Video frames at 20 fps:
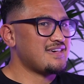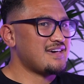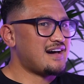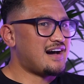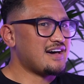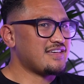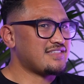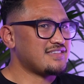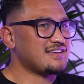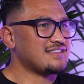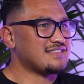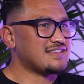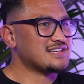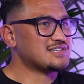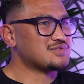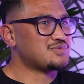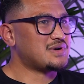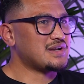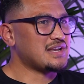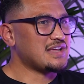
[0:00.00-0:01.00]
I think
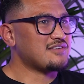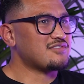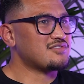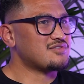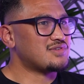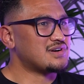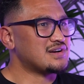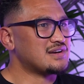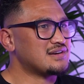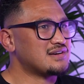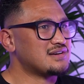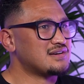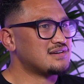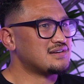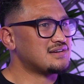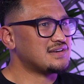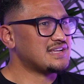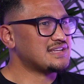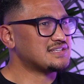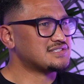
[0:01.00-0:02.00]
that's what everyone
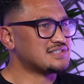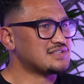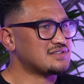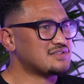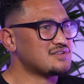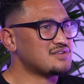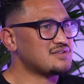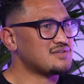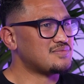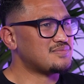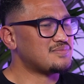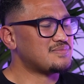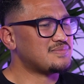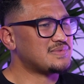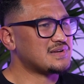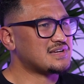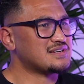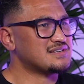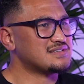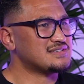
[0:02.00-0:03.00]
needs to do
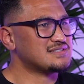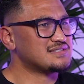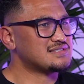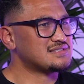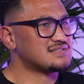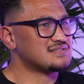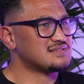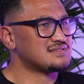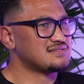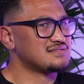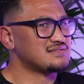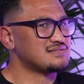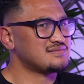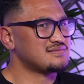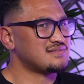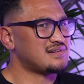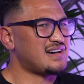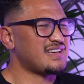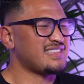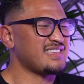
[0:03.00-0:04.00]
because
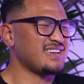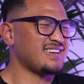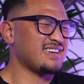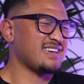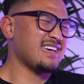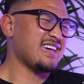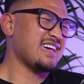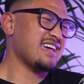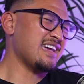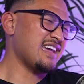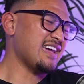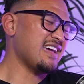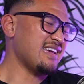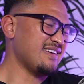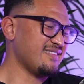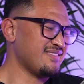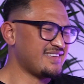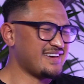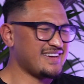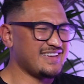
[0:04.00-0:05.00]
I think
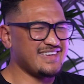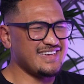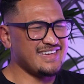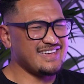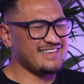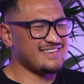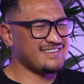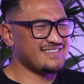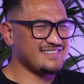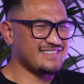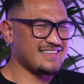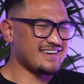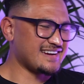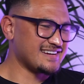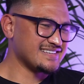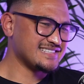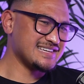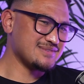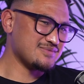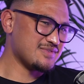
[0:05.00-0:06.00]
like I
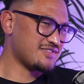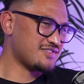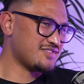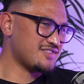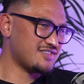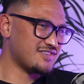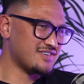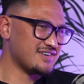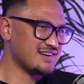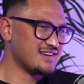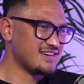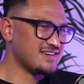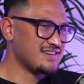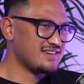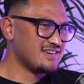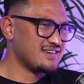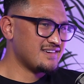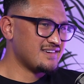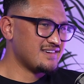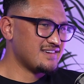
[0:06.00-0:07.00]
said before,
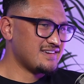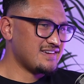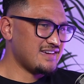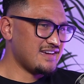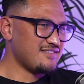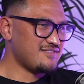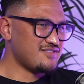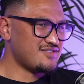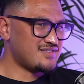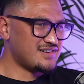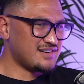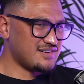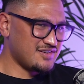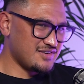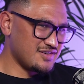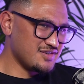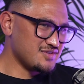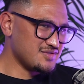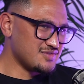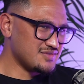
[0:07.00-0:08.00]
everyone
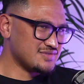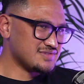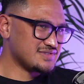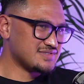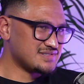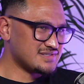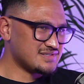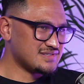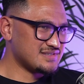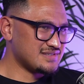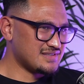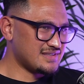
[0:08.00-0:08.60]
knows